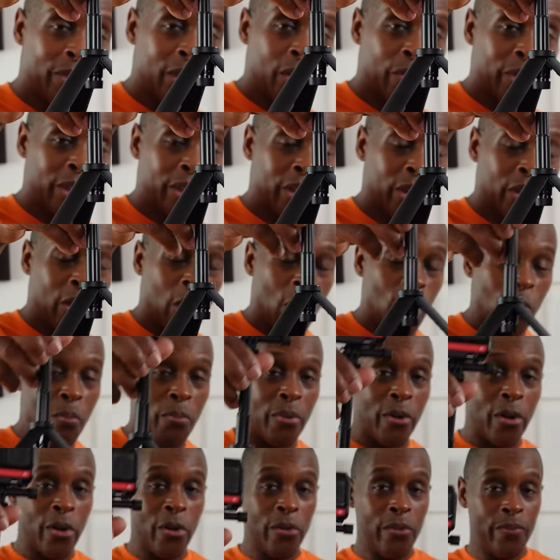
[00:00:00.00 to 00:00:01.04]
with the
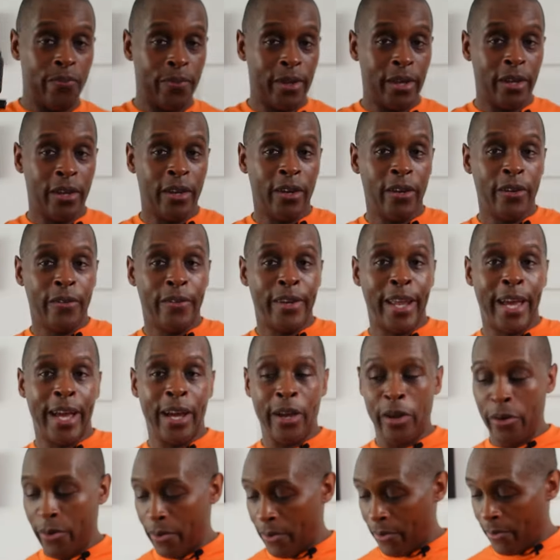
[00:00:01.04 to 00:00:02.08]
GoPro.
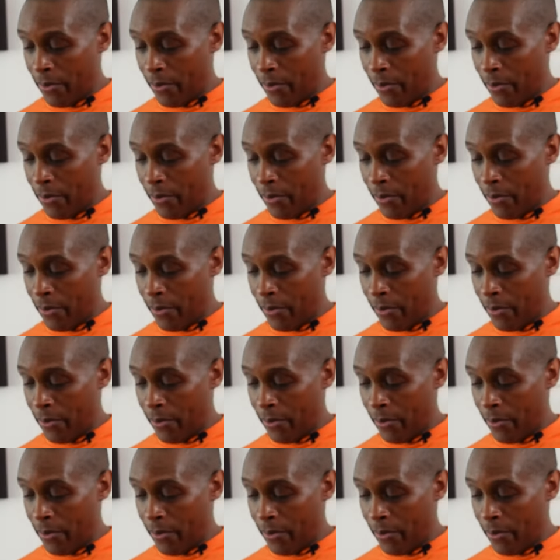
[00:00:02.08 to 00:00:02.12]
Now,